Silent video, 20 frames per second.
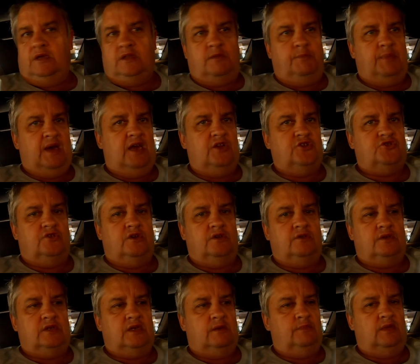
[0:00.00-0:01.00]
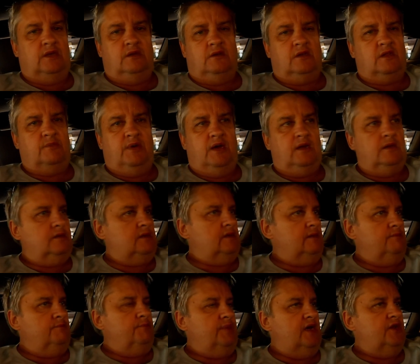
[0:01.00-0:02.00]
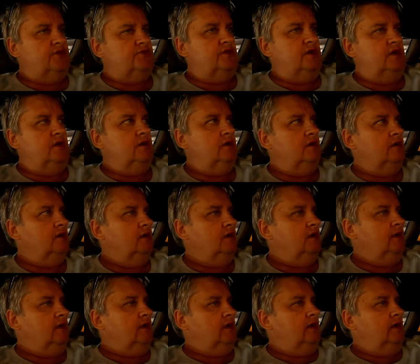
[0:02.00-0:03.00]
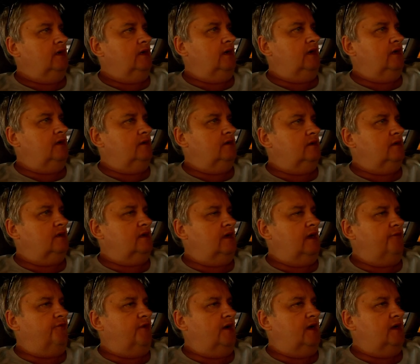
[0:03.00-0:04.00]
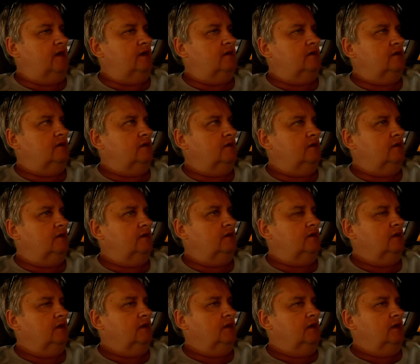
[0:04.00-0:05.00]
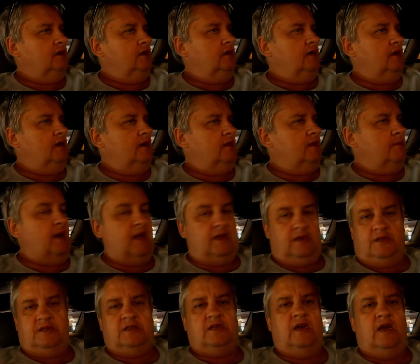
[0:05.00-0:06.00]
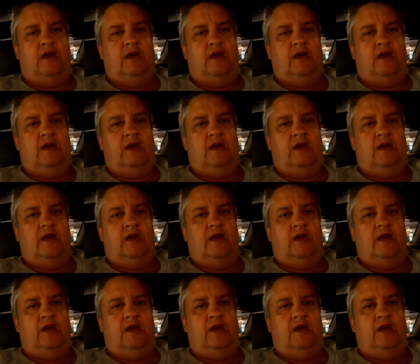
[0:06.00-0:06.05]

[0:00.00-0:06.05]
pantry or something like that, something pantry, and the cafe, butler's